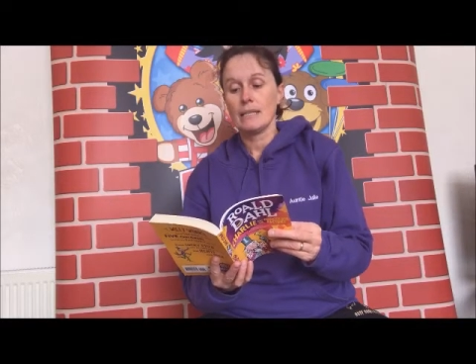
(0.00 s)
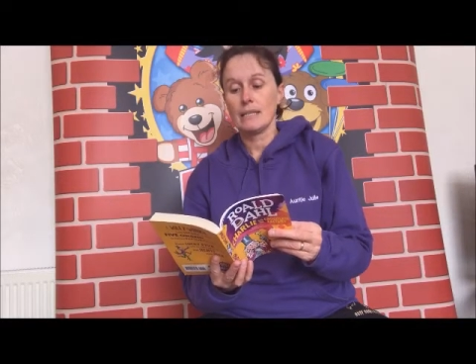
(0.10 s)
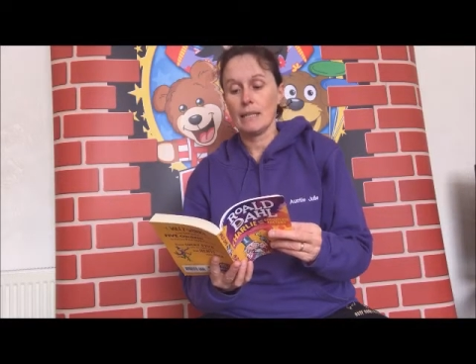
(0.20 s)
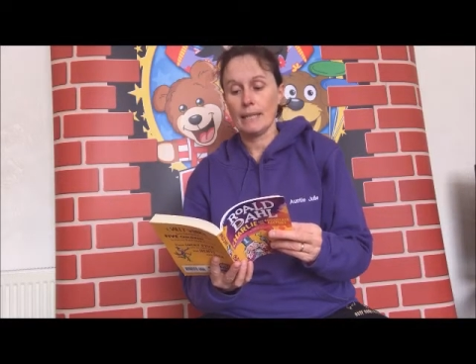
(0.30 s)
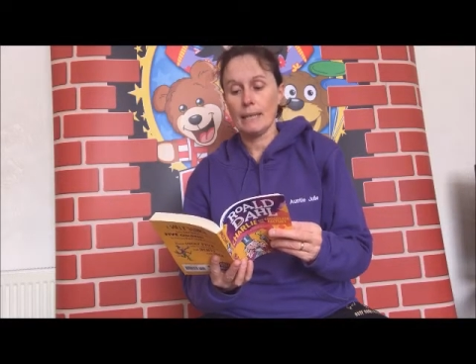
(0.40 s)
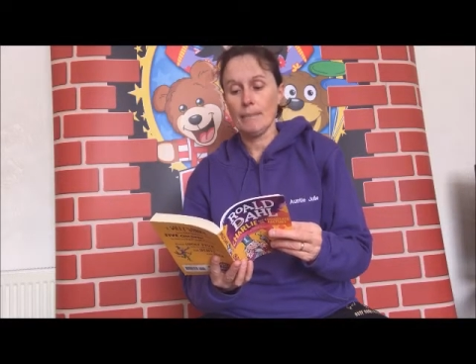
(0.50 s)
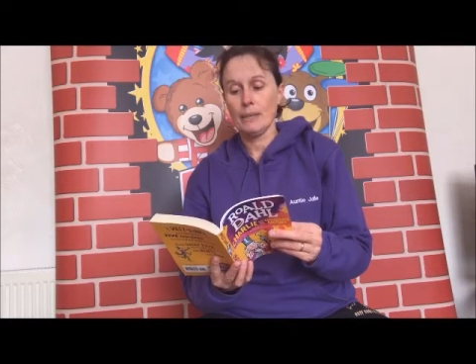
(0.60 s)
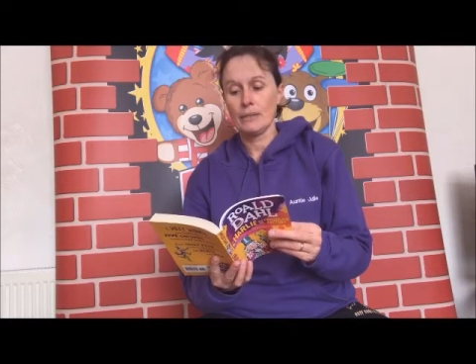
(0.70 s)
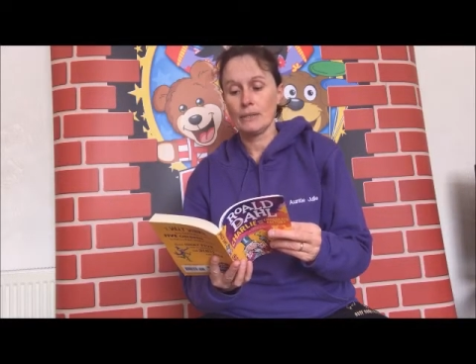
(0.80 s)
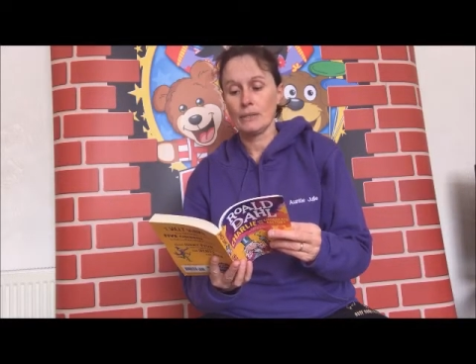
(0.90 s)
The lucky
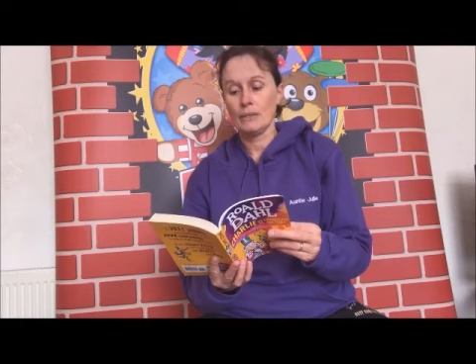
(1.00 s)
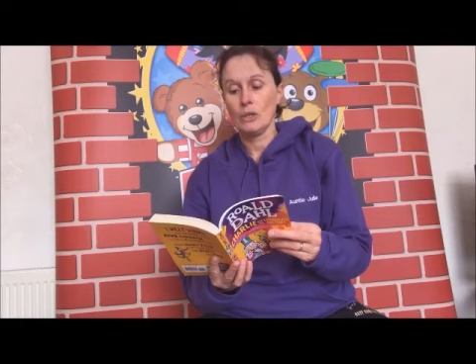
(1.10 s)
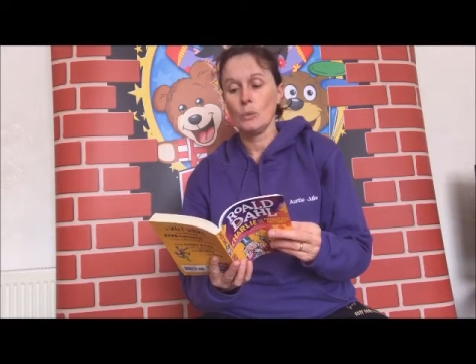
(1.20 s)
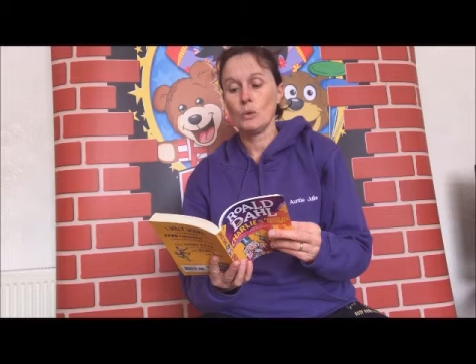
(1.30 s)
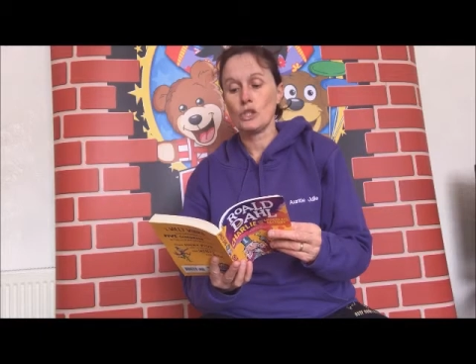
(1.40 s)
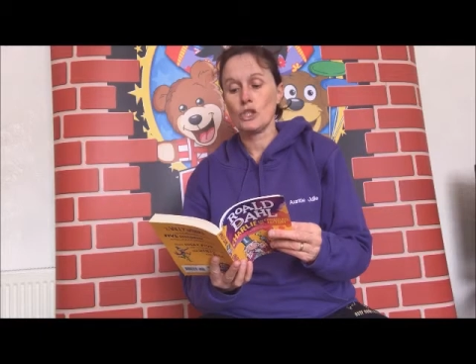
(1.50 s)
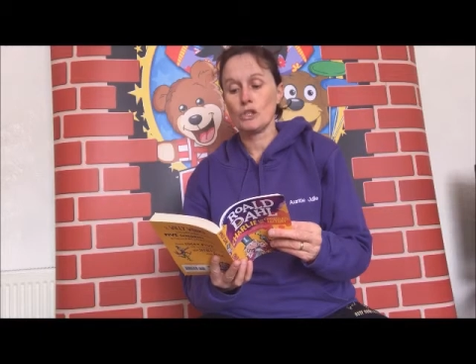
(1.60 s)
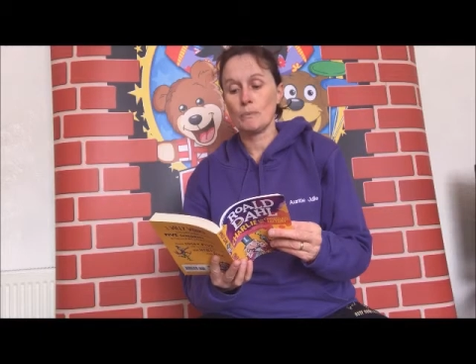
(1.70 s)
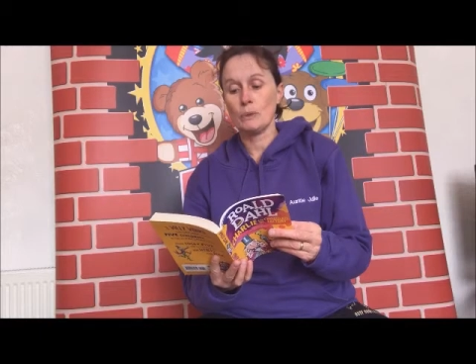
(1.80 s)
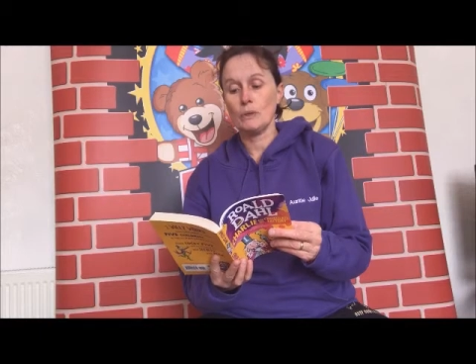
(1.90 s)
person was a
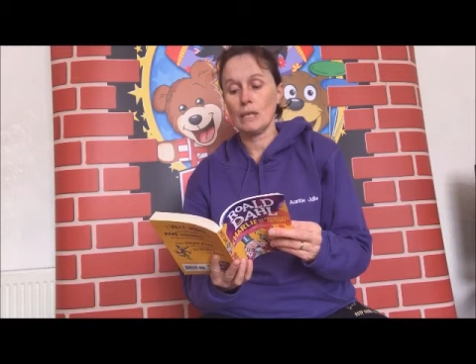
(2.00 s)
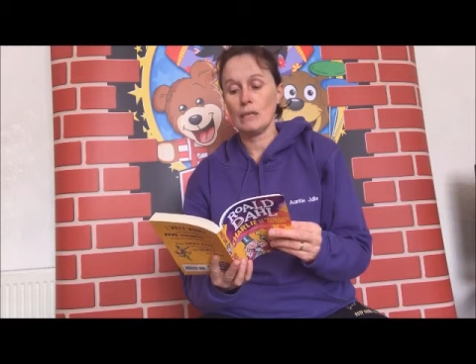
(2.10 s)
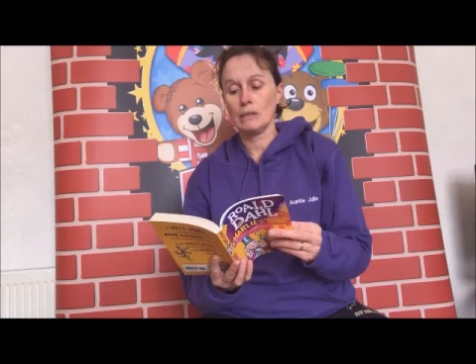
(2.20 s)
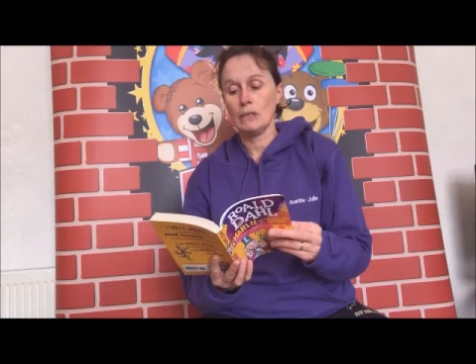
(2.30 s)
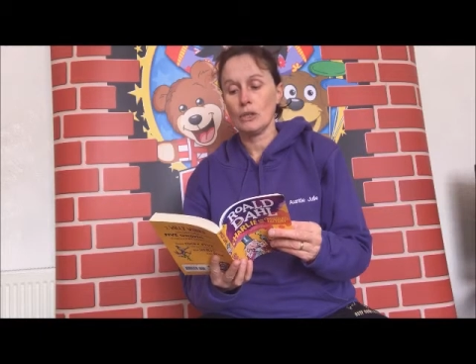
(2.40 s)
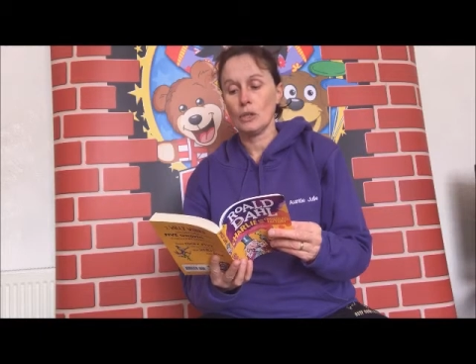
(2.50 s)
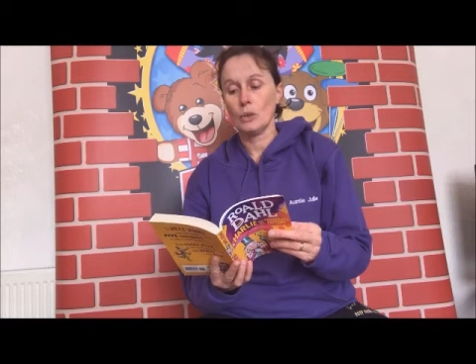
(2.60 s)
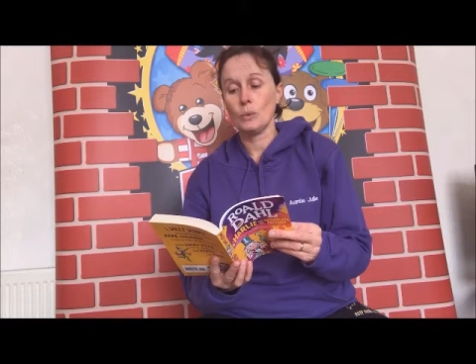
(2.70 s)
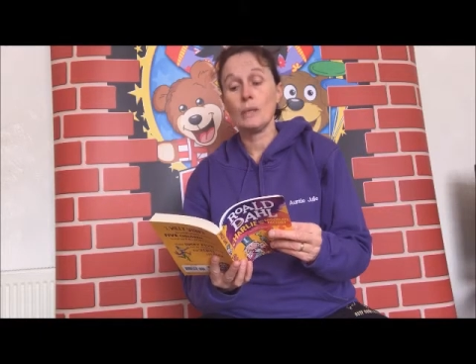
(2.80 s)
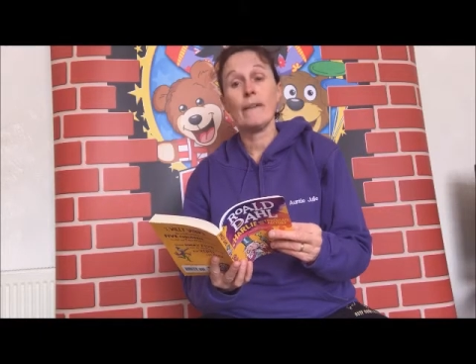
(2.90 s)
small girl
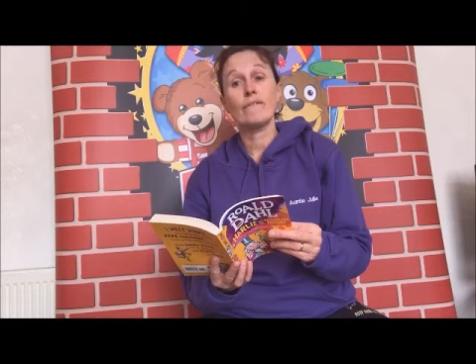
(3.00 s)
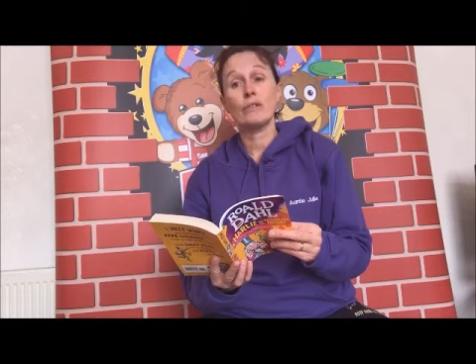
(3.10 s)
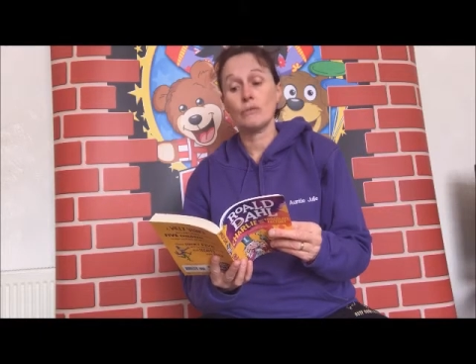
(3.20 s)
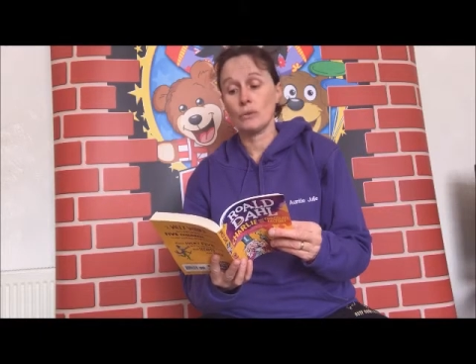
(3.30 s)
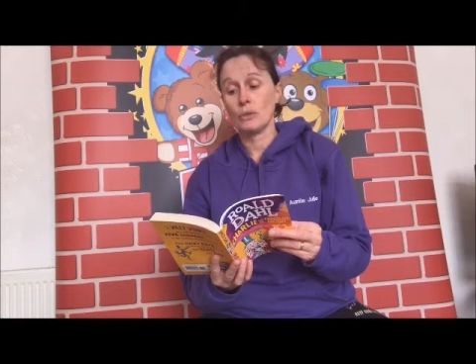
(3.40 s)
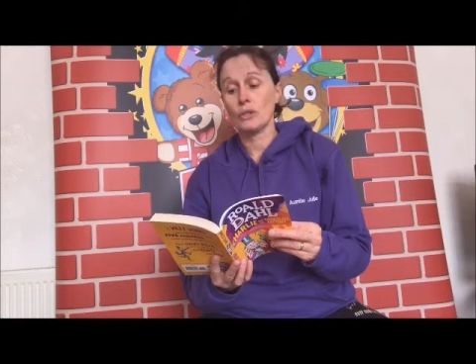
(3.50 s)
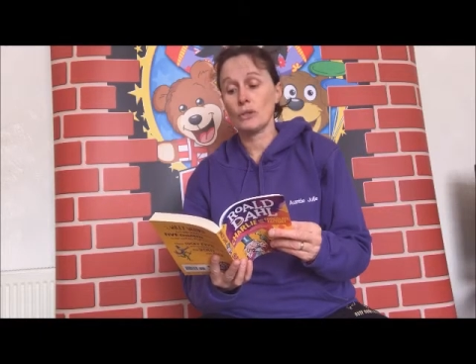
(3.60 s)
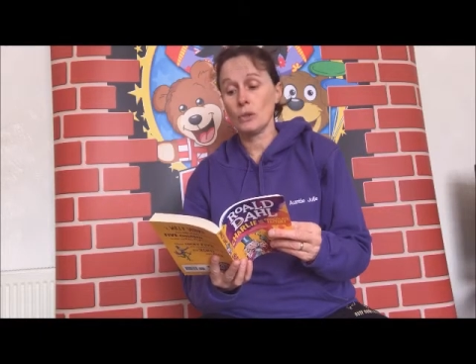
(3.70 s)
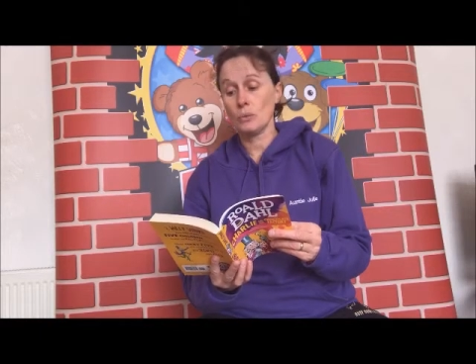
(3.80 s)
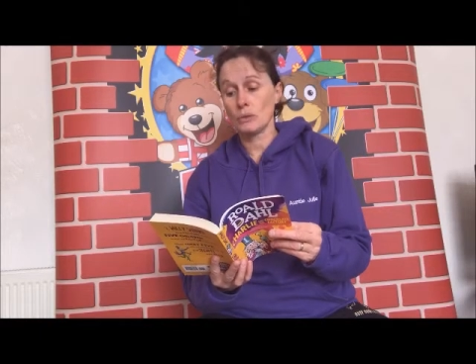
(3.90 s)
called Veruca
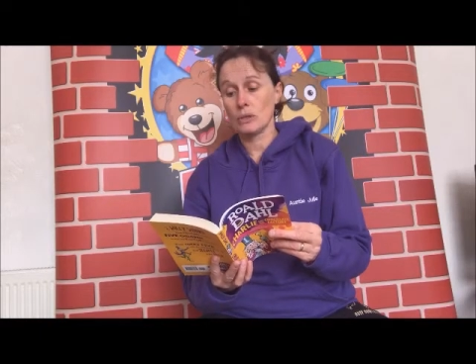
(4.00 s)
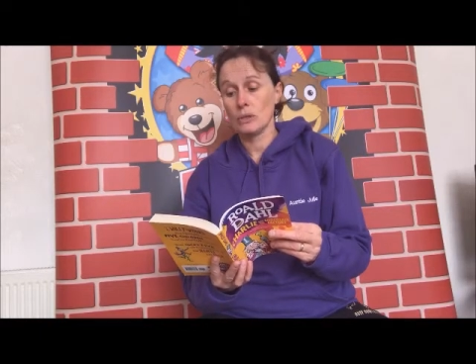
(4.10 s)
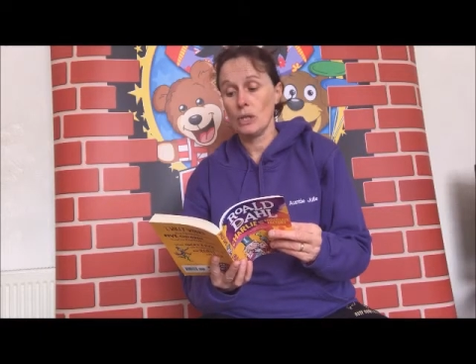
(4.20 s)
Salt,